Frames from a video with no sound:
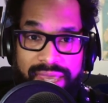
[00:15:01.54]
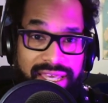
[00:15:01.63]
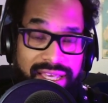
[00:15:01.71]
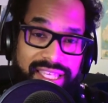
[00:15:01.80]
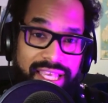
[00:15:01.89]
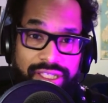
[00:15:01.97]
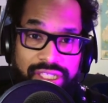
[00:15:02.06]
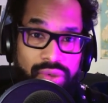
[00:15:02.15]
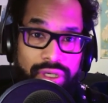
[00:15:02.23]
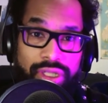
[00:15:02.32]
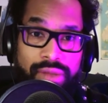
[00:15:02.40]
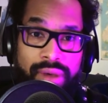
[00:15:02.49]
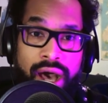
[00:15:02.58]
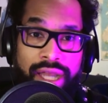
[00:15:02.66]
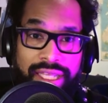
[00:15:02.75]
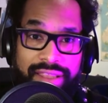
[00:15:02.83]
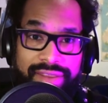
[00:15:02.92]
making sales to a global
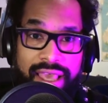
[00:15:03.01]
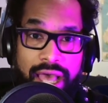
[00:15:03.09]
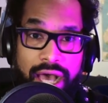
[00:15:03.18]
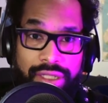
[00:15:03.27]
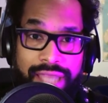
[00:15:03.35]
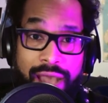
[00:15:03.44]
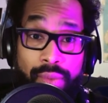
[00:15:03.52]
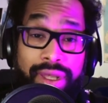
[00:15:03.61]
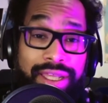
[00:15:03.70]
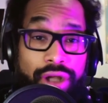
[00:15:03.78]
audience who now will.